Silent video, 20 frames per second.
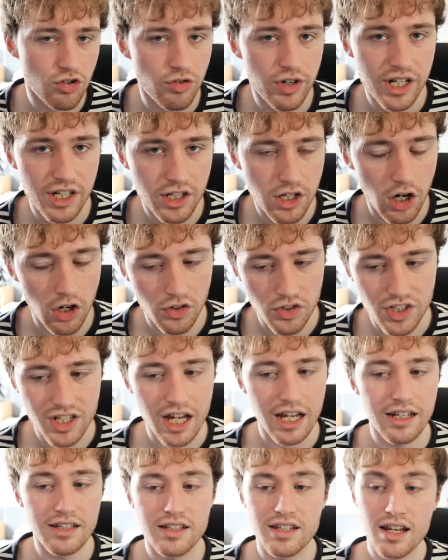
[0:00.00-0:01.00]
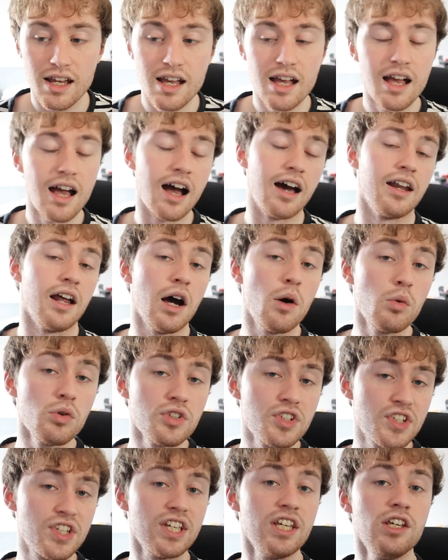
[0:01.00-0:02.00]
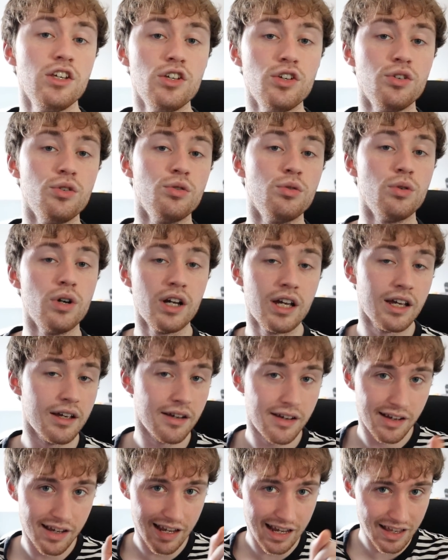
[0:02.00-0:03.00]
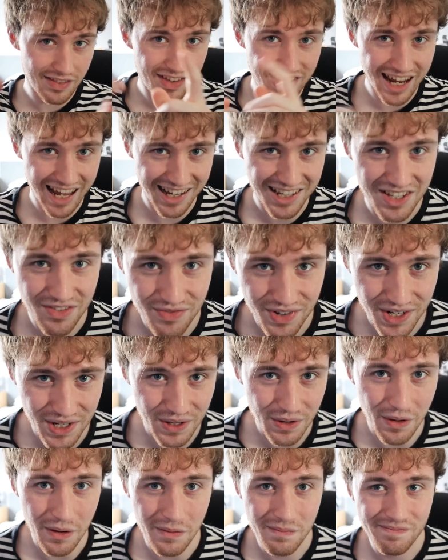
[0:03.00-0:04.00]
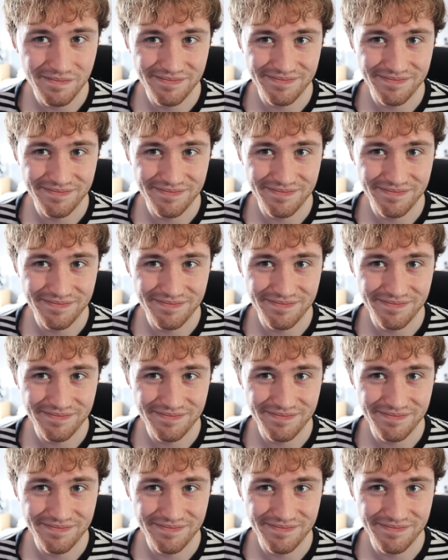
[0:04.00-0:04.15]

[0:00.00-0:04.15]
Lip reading: Creed content, and I will see you in the next video.